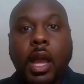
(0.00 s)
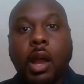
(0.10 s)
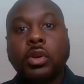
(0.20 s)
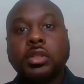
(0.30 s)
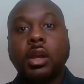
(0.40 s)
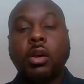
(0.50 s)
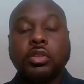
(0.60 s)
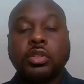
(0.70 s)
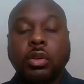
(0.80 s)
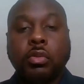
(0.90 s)
I was
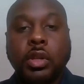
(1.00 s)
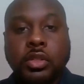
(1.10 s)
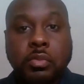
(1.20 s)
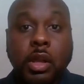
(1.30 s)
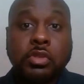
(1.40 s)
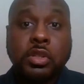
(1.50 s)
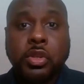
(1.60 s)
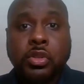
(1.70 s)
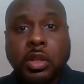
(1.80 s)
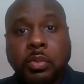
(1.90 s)
a
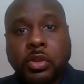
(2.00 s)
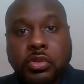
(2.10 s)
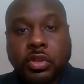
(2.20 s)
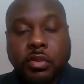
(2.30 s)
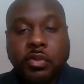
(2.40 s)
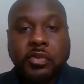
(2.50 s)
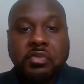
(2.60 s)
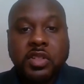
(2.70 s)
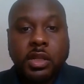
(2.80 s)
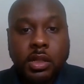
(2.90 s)
music producer for
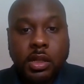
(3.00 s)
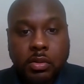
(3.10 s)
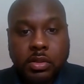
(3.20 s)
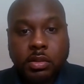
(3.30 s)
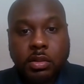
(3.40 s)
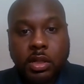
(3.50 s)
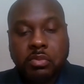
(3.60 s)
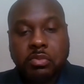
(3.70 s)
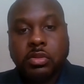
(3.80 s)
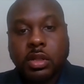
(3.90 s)
15 years in
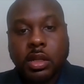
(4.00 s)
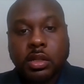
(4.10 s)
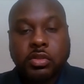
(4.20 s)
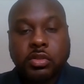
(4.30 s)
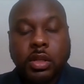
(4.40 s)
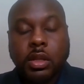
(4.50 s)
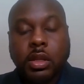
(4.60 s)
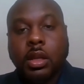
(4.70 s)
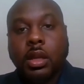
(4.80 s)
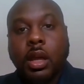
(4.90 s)
the music industry.
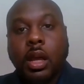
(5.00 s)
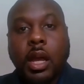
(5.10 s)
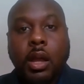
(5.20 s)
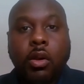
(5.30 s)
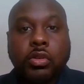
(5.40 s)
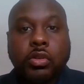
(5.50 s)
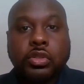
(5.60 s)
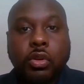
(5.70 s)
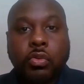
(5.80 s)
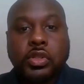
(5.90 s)
I
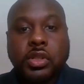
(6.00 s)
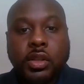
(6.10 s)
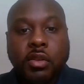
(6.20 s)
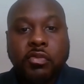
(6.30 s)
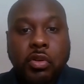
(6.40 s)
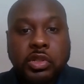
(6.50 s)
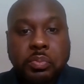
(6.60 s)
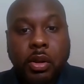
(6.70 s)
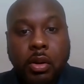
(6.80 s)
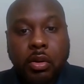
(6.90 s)
also was in The First
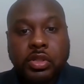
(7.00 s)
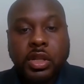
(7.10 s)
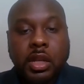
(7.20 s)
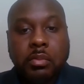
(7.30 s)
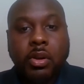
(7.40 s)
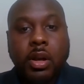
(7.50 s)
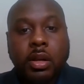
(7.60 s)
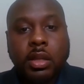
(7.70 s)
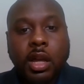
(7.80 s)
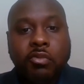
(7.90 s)
Purge and
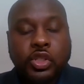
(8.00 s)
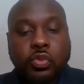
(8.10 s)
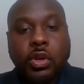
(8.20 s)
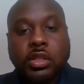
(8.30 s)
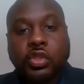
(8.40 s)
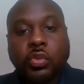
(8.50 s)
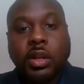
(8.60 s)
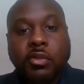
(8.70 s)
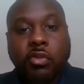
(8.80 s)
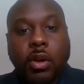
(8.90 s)
Bug Love, which was a
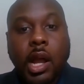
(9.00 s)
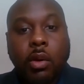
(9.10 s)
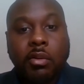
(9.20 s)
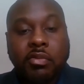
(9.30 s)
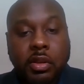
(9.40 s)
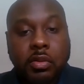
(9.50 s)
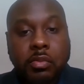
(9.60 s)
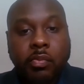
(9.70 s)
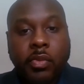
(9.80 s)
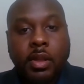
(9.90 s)
24-hour
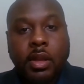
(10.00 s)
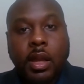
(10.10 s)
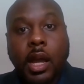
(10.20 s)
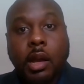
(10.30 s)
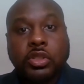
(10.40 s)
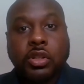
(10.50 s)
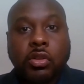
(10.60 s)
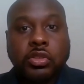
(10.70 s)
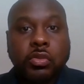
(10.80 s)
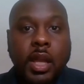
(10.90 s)
film. I was
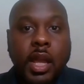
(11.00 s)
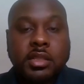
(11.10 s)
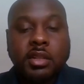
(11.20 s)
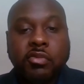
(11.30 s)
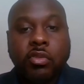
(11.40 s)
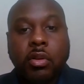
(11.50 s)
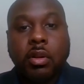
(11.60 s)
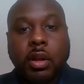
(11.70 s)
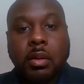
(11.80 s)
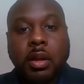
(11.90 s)
also casted
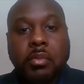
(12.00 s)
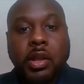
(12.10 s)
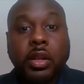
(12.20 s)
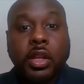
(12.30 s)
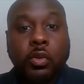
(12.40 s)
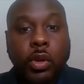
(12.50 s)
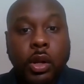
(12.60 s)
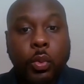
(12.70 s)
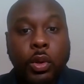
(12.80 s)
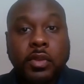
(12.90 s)
for American
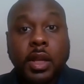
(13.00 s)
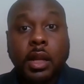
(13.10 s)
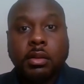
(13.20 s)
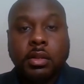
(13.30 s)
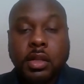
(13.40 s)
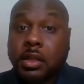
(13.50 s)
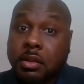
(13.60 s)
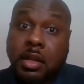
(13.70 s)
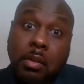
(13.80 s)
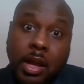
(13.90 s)
Werewolf that
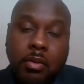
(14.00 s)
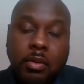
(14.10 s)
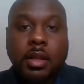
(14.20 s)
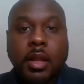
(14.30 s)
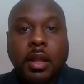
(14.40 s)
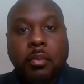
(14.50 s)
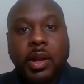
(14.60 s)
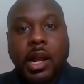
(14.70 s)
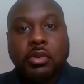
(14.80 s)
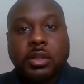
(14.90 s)
didn't come out,
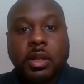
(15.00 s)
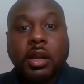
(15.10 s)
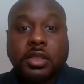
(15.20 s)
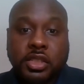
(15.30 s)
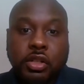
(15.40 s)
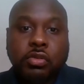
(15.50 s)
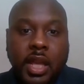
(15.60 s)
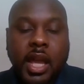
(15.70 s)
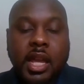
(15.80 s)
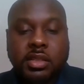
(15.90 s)
but I was still
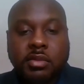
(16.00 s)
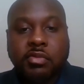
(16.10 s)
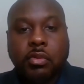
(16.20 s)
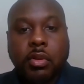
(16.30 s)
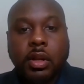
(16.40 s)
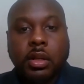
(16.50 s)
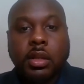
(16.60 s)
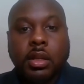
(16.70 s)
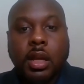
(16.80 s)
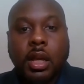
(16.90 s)
casted for it
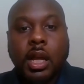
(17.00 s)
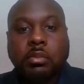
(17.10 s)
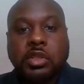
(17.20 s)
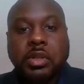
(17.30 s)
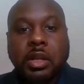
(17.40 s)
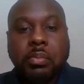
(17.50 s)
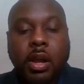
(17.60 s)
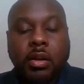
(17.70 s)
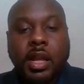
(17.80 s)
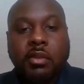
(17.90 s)
to be a
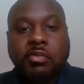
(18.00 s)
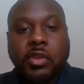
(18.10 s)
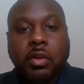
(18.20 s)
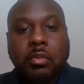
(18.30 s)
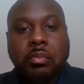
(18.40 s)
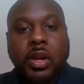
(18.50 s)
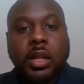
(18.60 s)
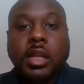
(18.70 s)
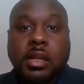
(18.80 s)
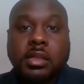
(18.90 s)
part of that film.
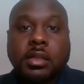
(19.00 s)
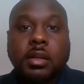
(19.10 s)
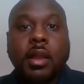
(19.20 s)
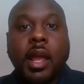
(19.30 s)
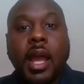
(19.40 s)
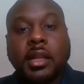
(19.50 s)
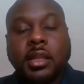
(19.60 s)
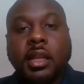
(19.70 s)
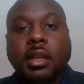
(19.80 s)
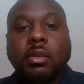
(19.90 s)
But yes,
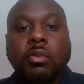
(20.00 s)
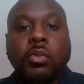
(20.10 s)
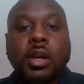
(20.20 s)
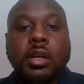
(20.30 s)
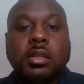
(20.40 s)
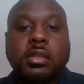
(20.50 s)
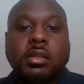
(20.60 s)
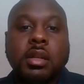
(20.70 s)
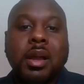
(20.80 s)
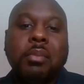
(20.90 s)
acting
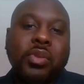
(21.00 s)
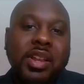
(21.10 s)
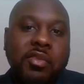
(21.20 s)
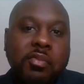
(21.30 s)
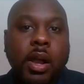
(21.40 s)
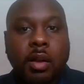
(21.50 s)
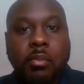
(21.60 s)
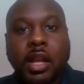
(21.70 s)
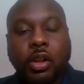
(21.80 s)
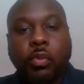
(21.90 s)
was a brief part of
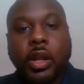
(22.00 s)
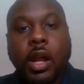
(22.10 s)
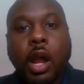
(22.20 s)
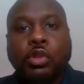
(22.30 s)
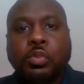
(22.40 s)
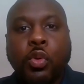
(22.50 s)
my career. I was